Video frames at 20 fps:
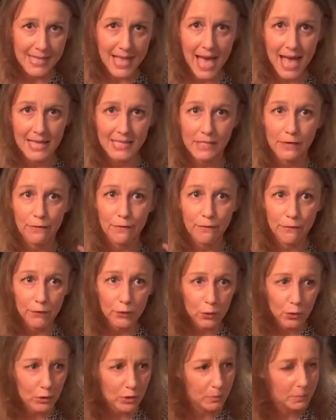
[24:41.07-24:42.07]
as a
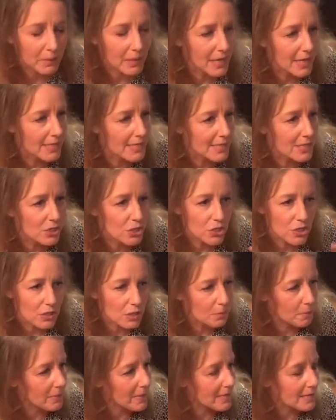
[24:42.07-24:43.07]
food because it's
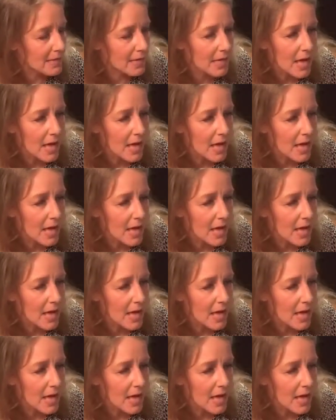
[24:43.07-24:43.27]
just been